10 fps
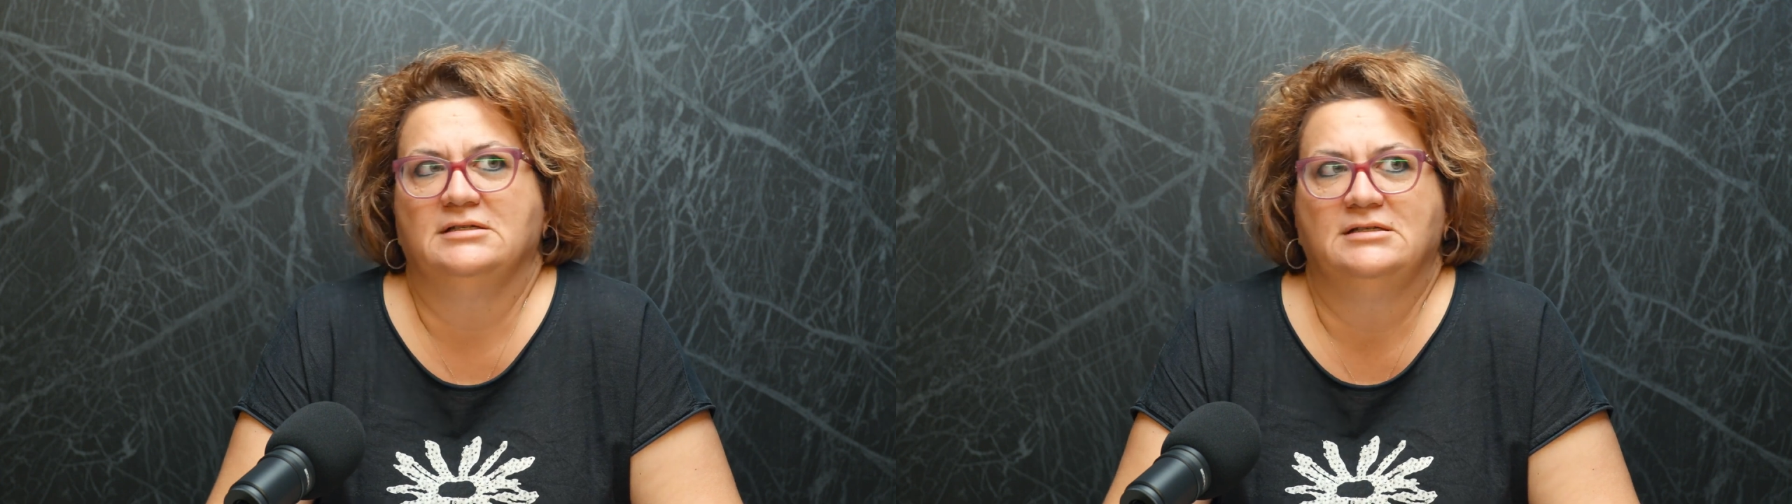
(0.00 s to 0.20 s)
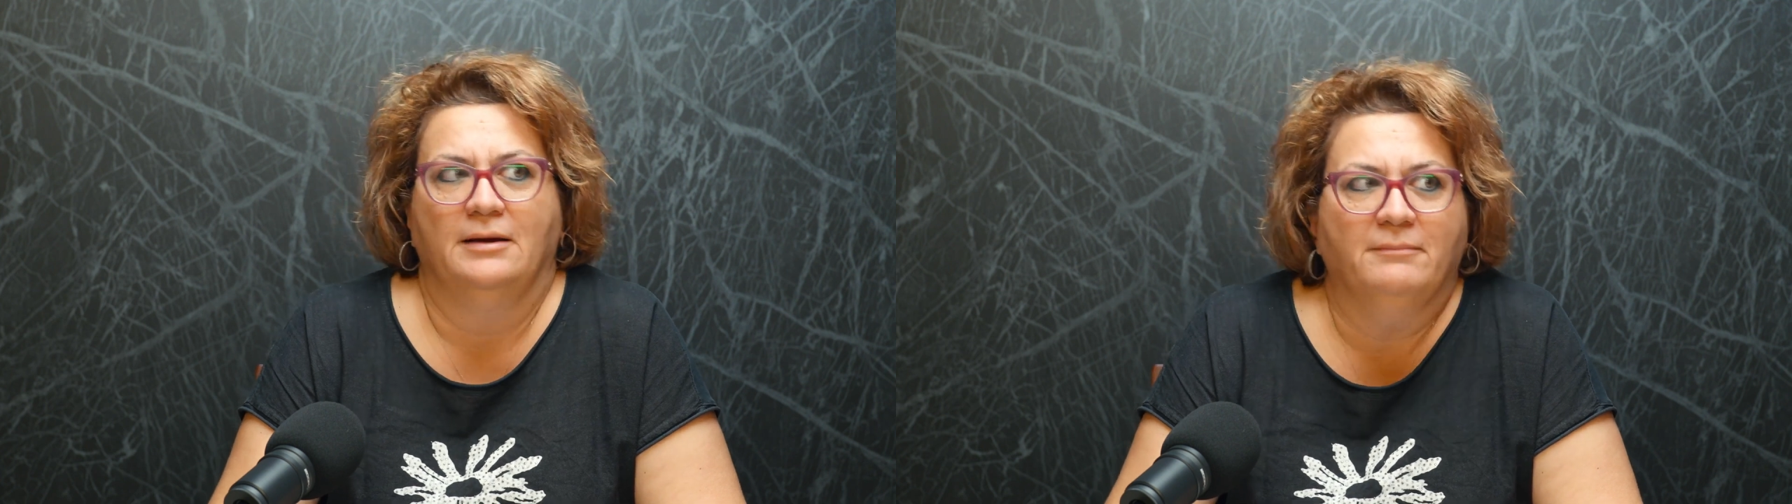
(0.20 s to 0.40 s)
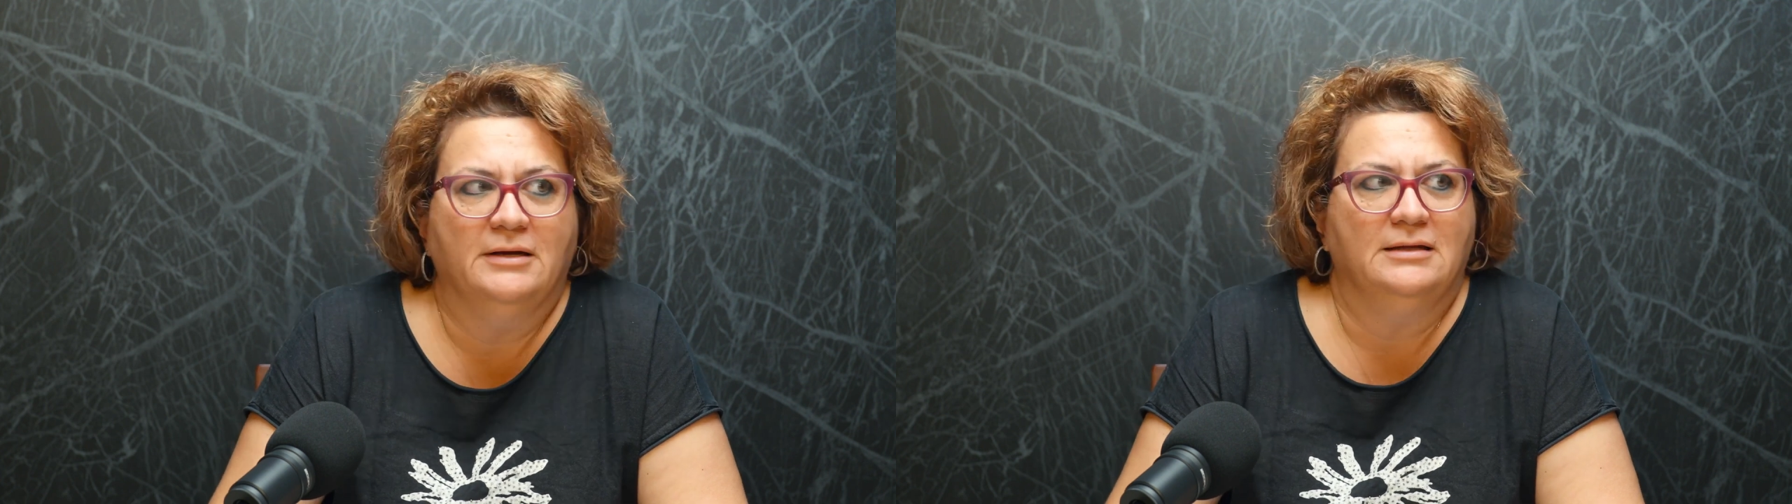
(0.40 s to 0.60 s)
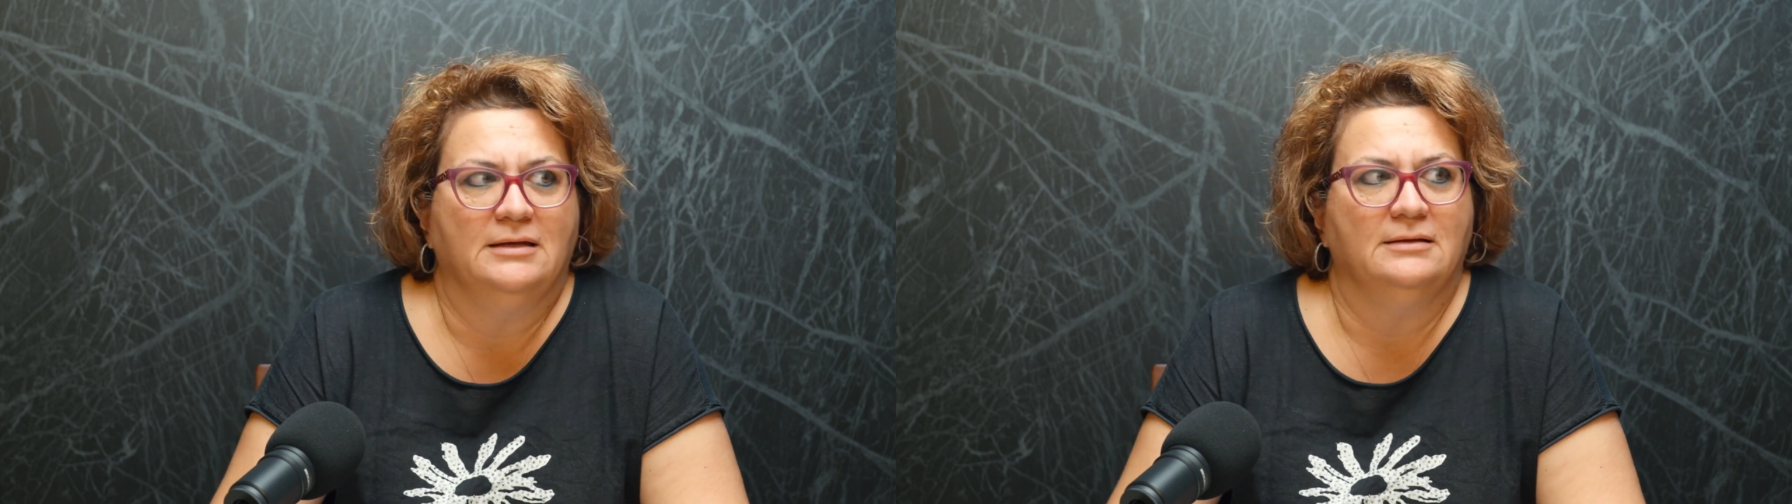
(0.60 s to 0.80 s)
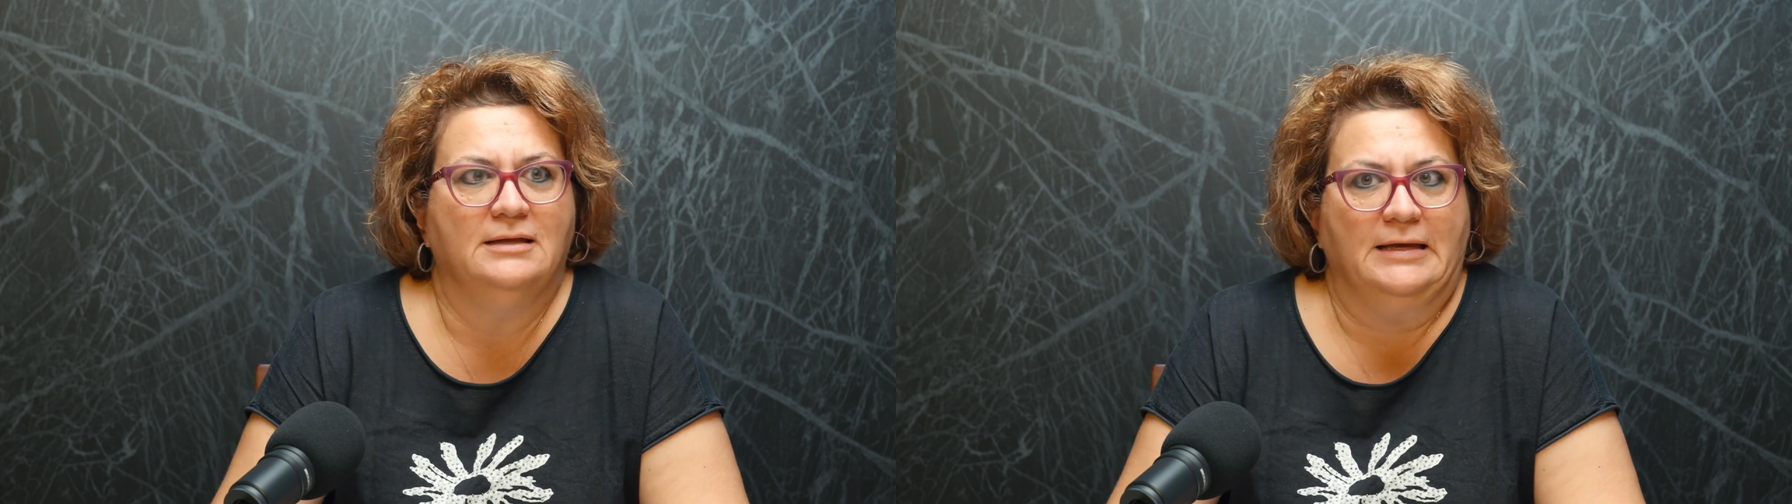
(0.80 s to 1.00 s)

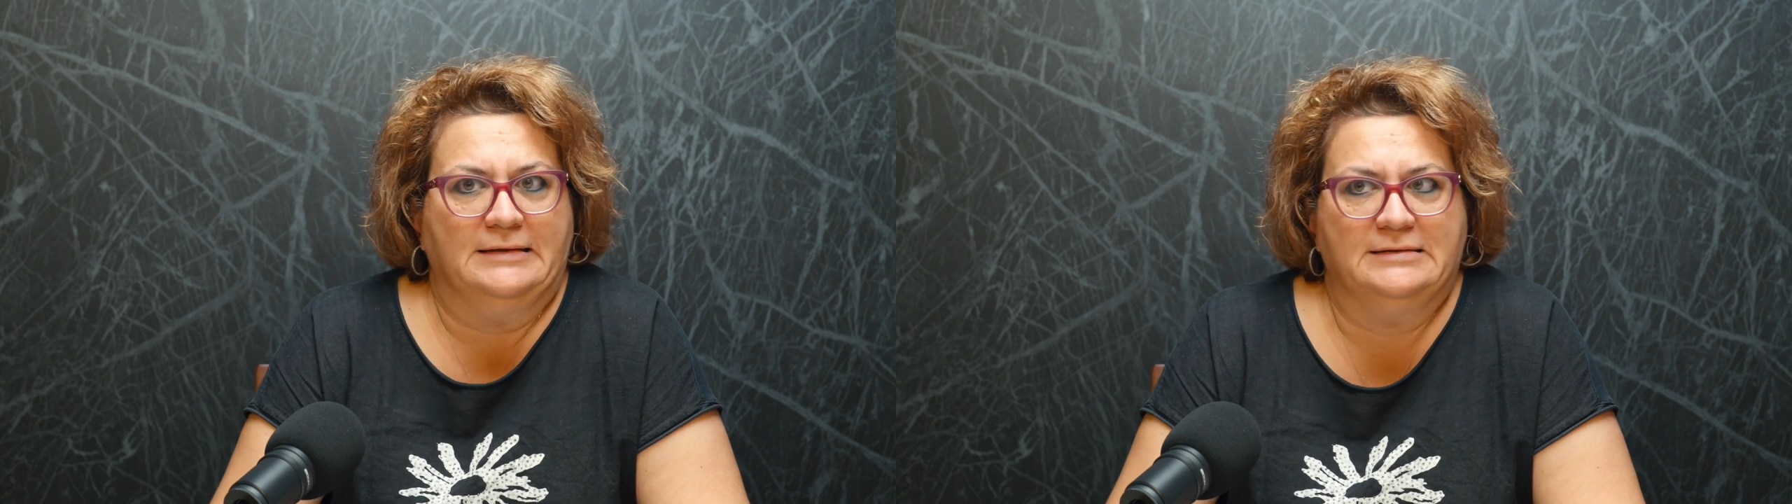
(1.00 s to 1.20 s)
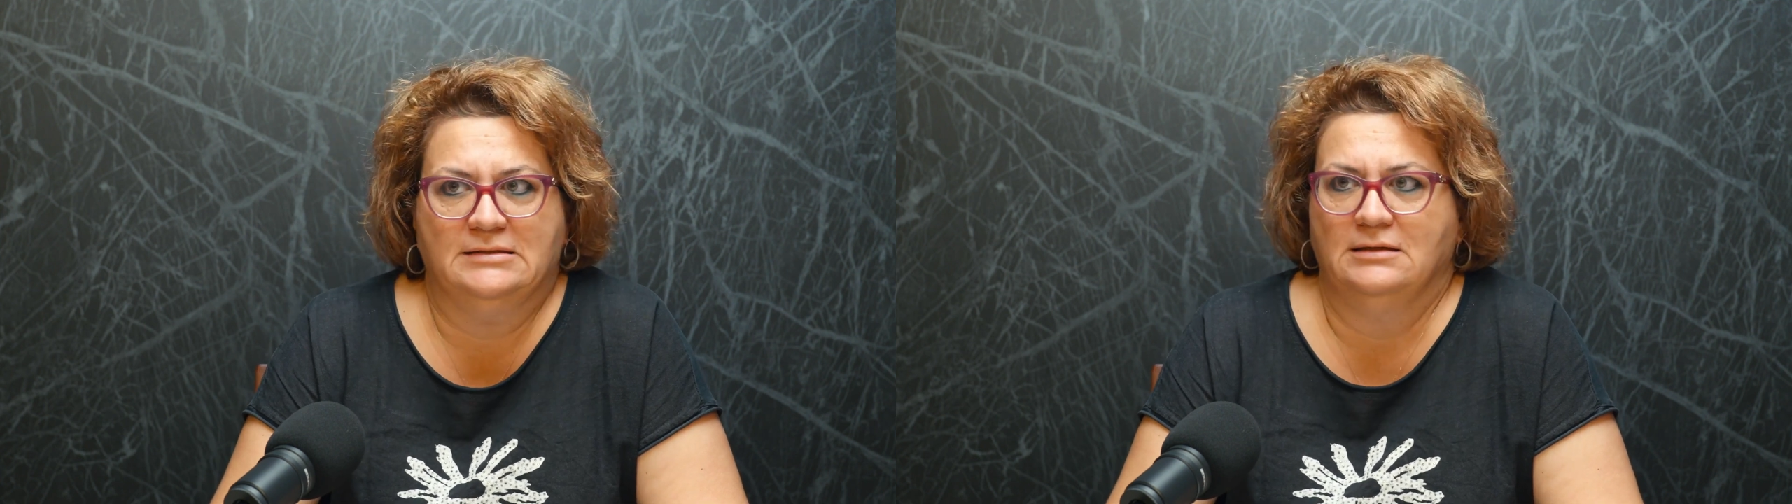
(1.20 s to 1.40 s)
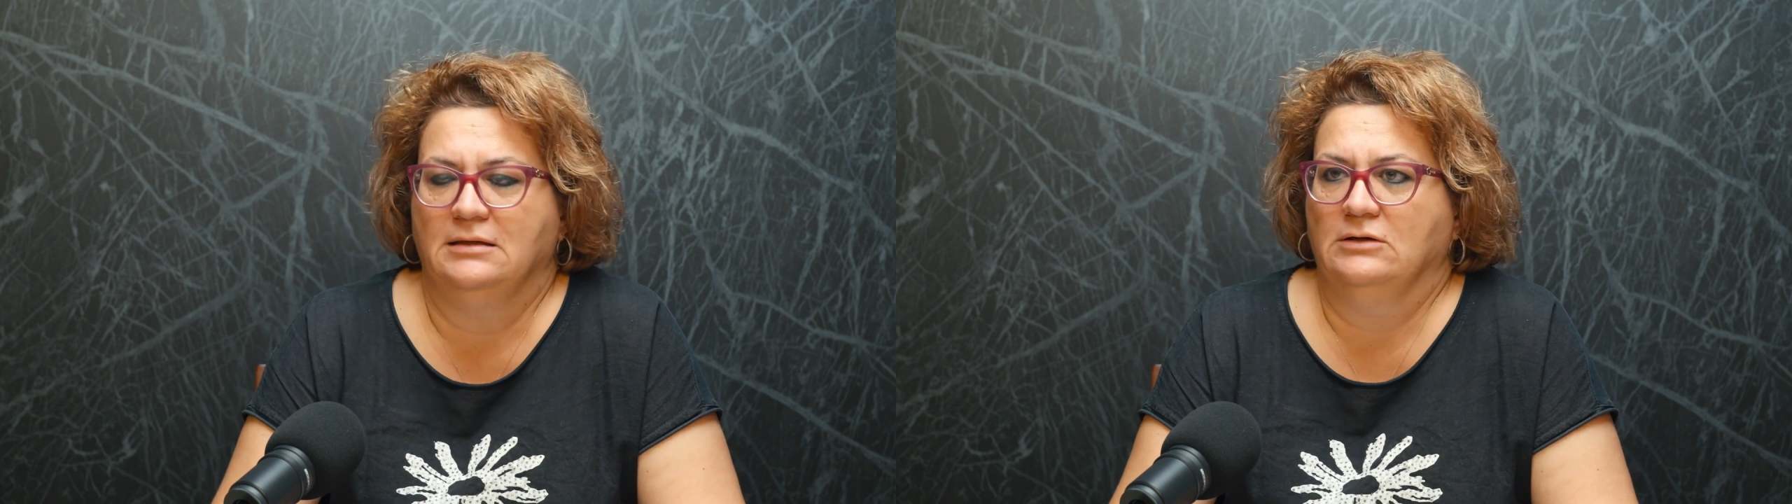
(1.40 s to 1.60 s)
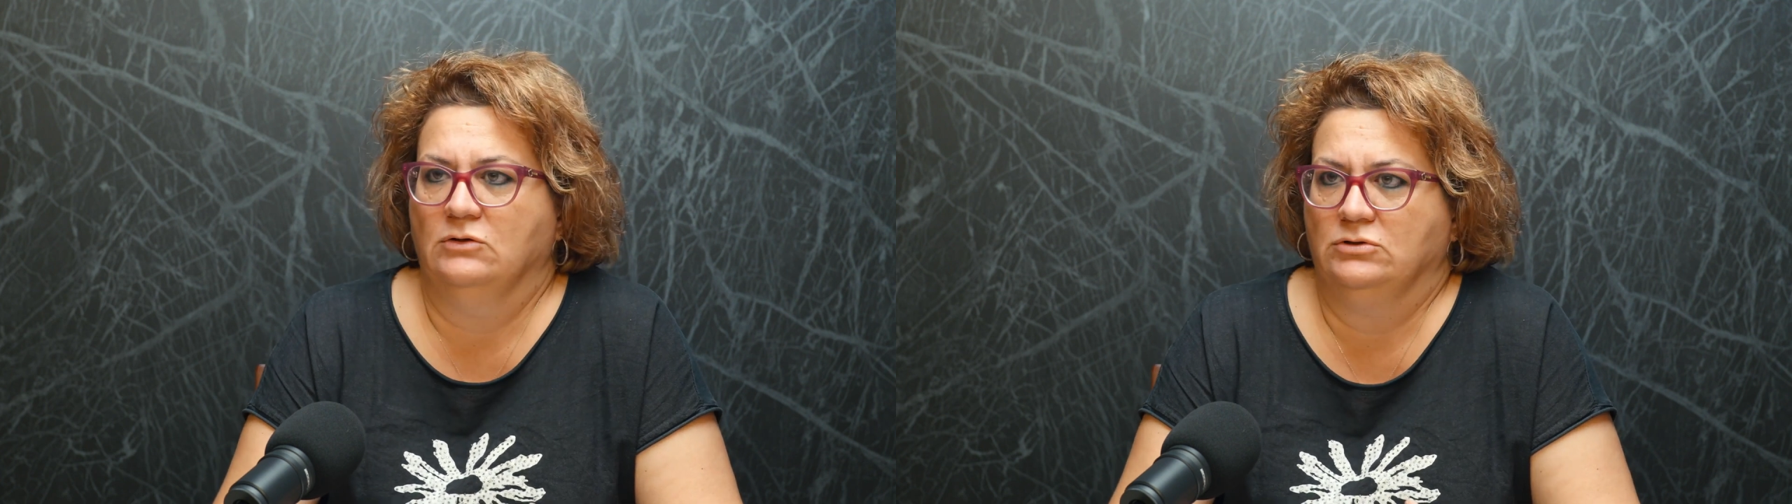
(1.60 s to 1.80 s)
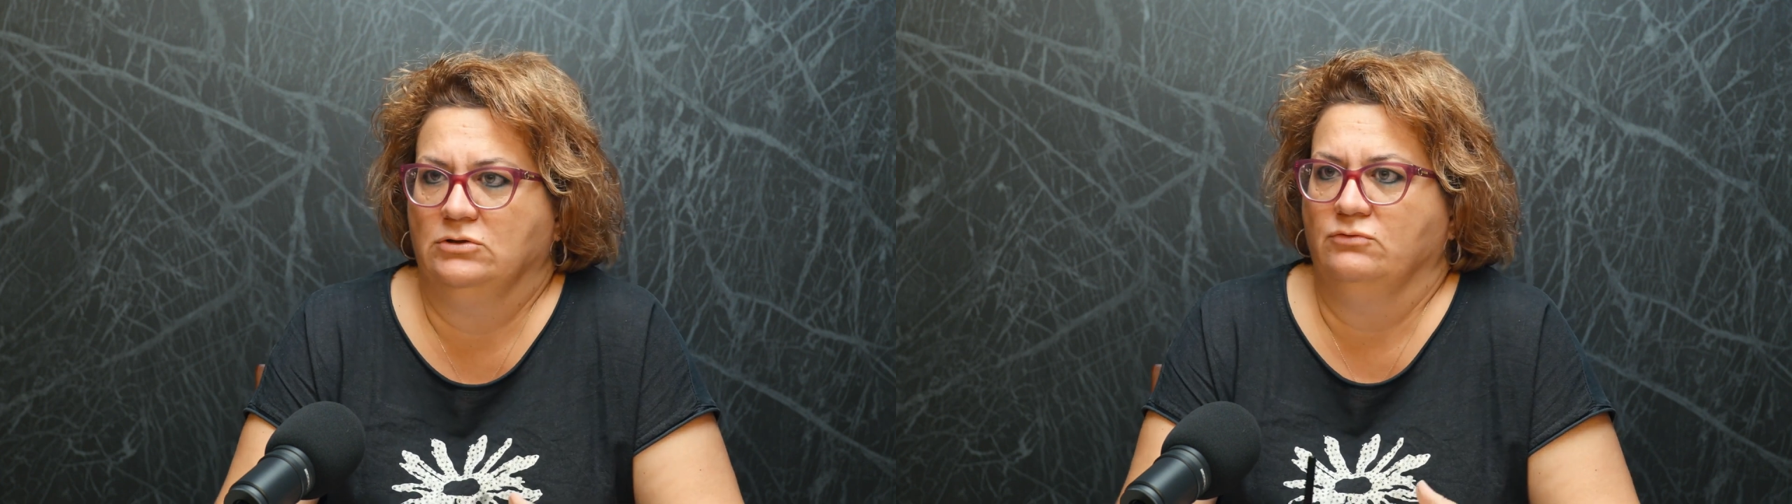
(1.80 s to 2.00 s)
somebody digs in
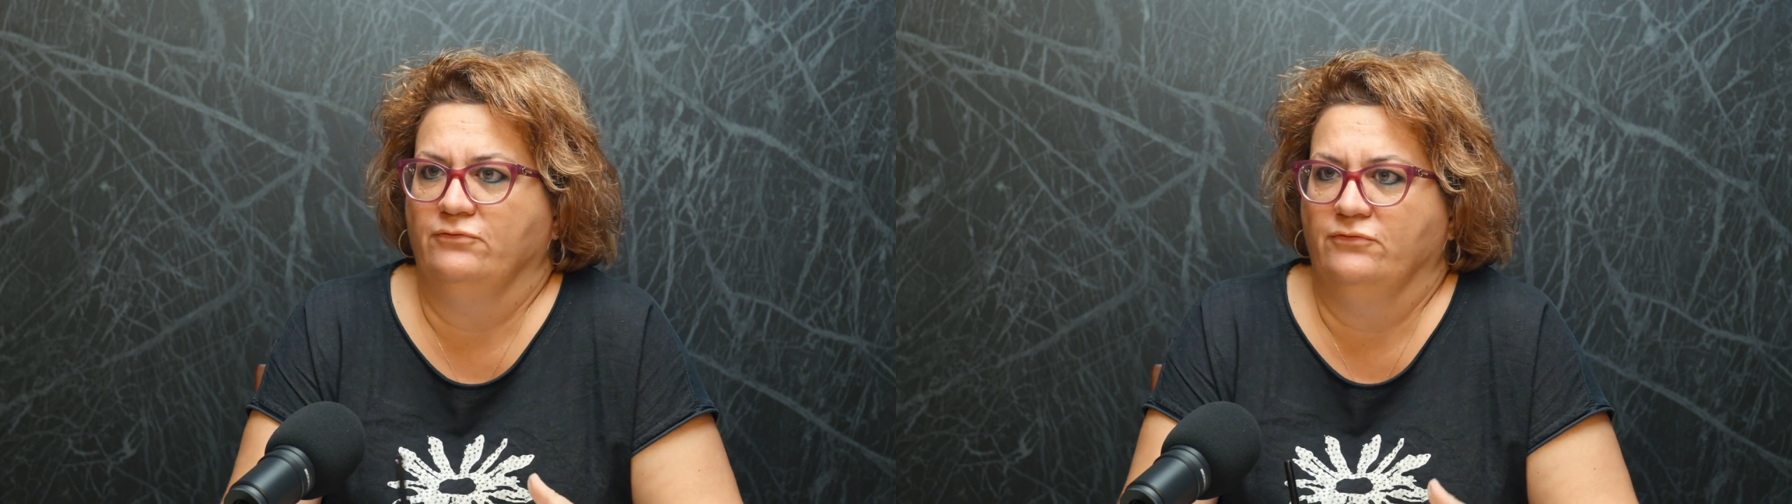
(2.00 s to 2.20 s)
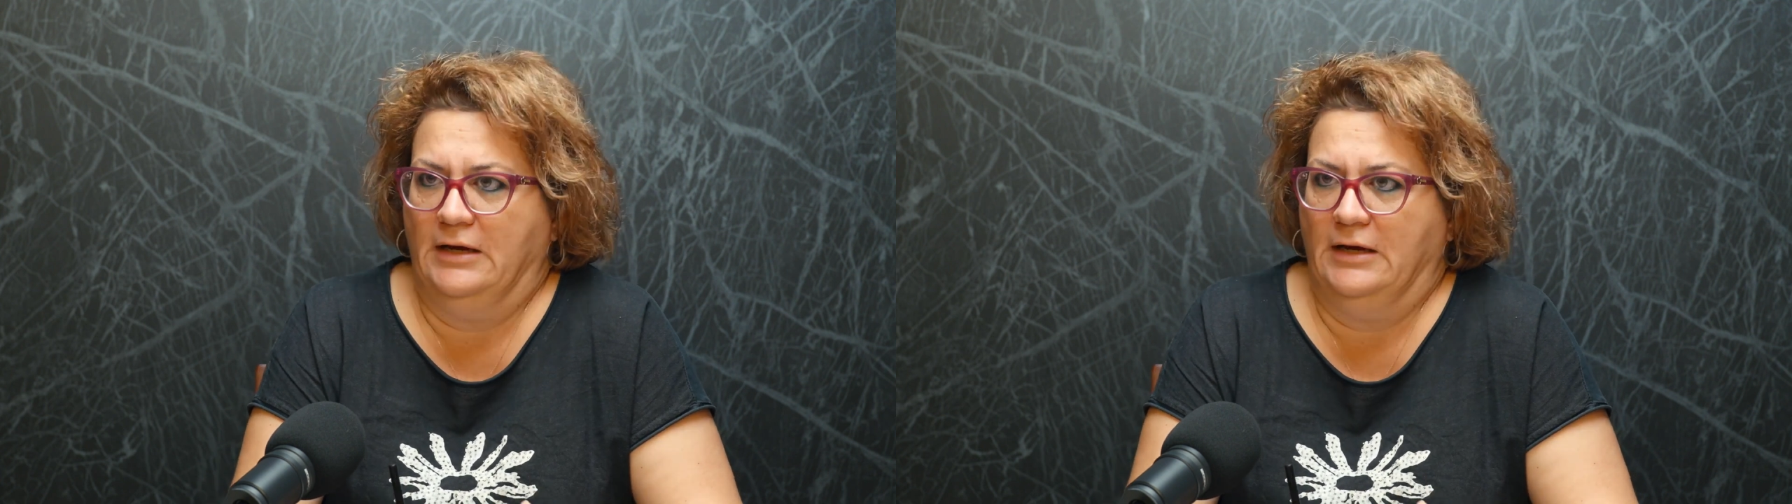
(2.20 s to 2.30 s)
order to